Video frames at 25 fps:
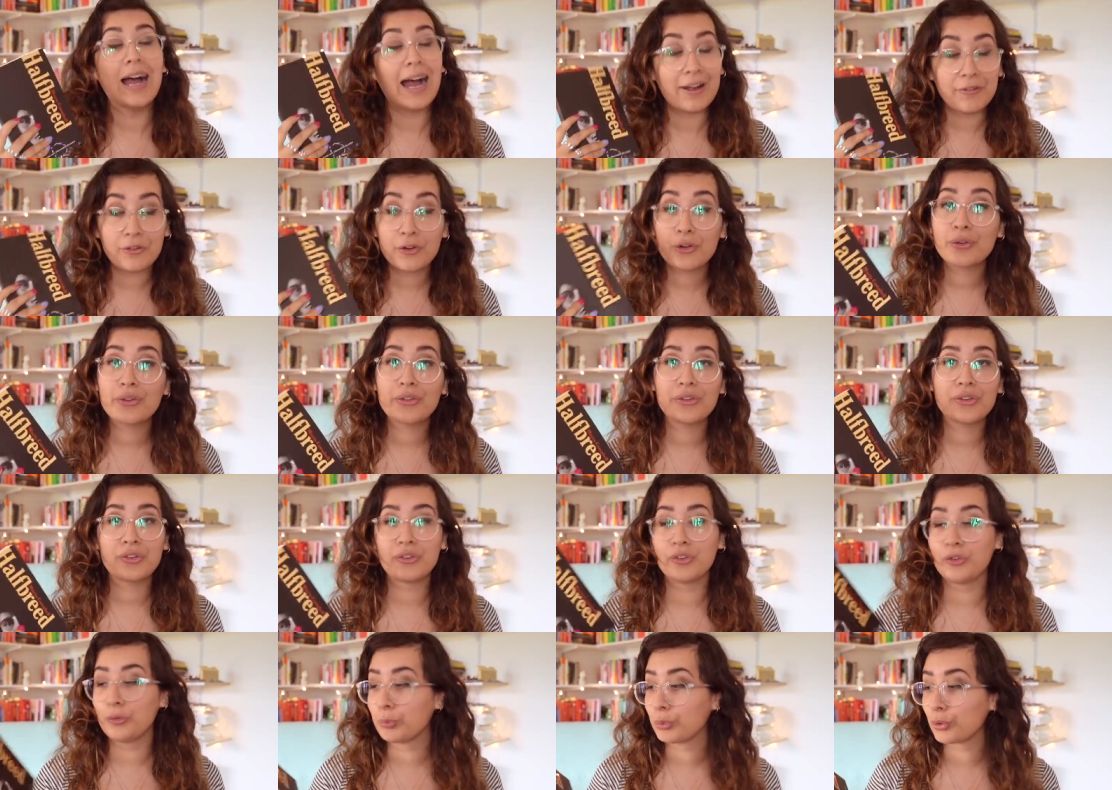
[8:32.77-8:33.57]
I've heard that
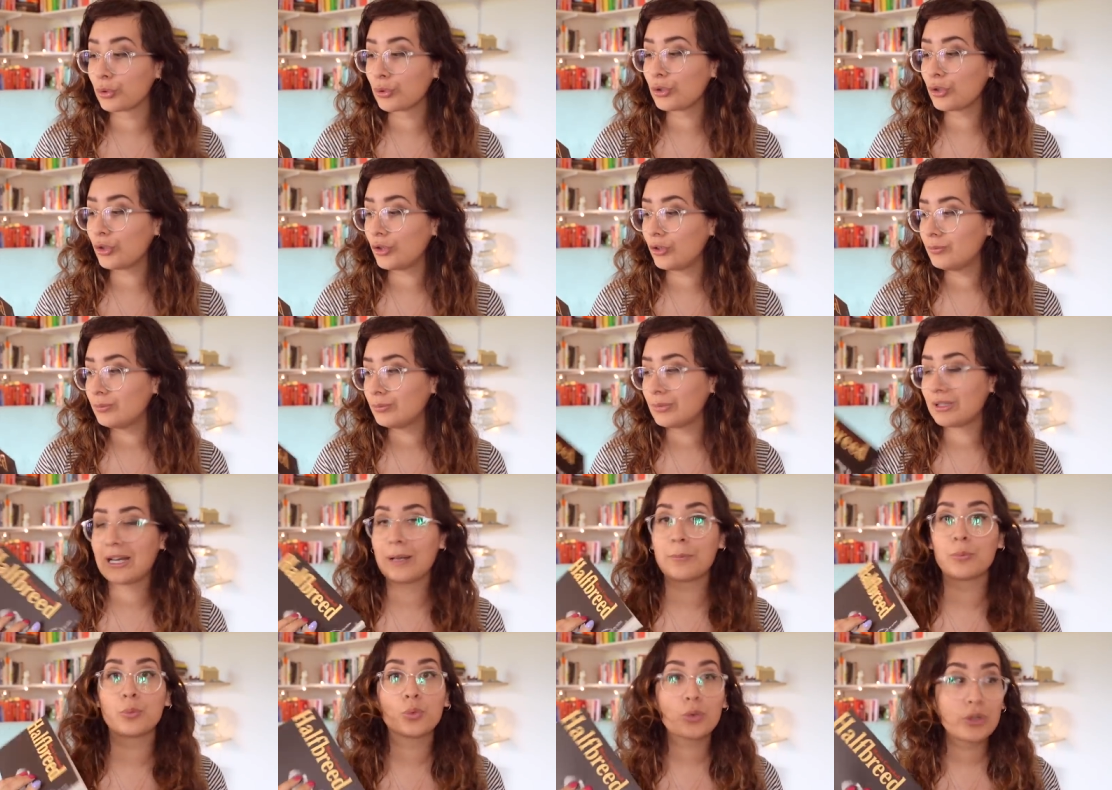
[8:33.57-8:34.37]
this is brutal, but
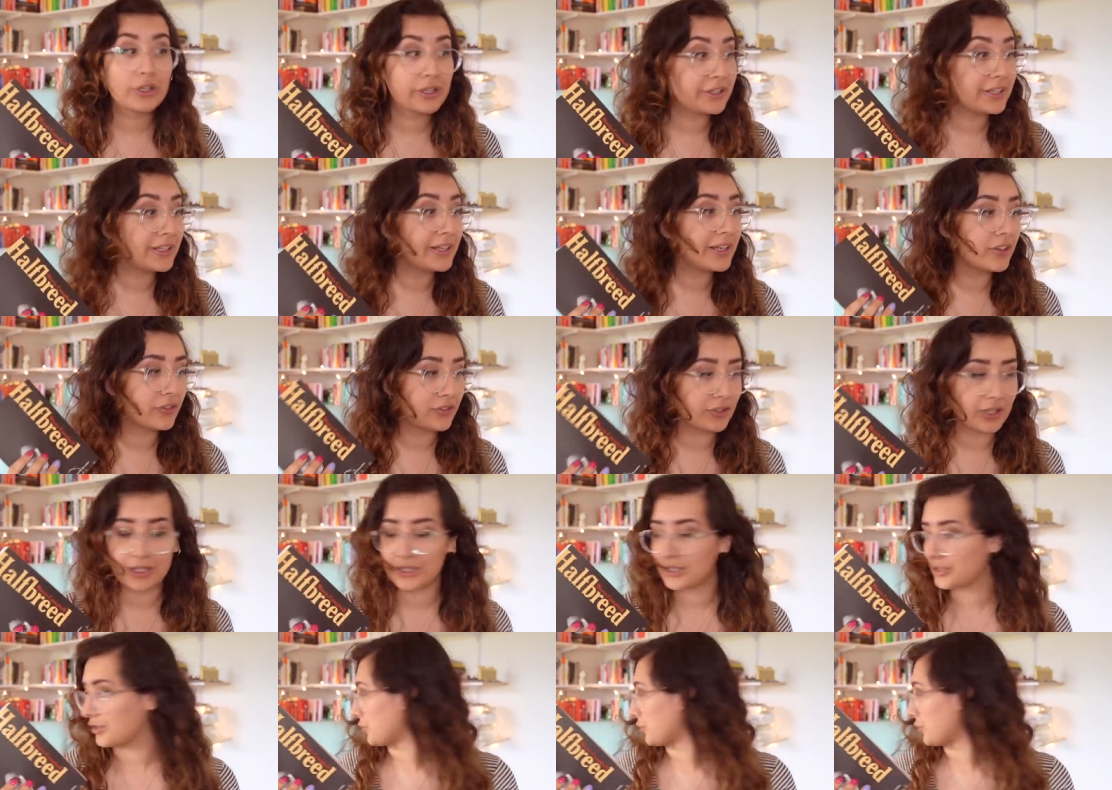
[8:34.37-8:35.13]
I'm really excited